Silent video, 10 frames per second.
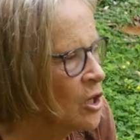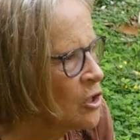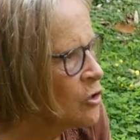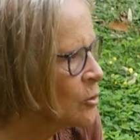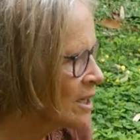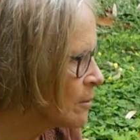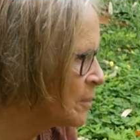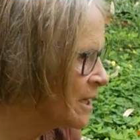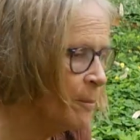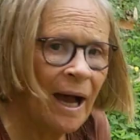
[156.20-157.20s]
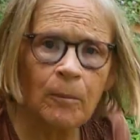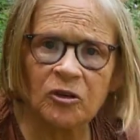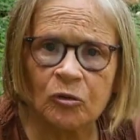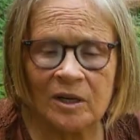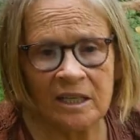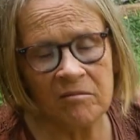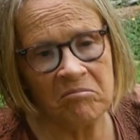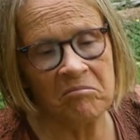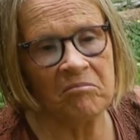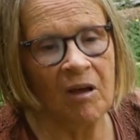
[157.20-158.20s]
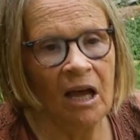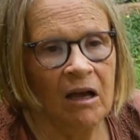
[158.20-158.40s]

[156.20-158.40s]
you know, it can be about 200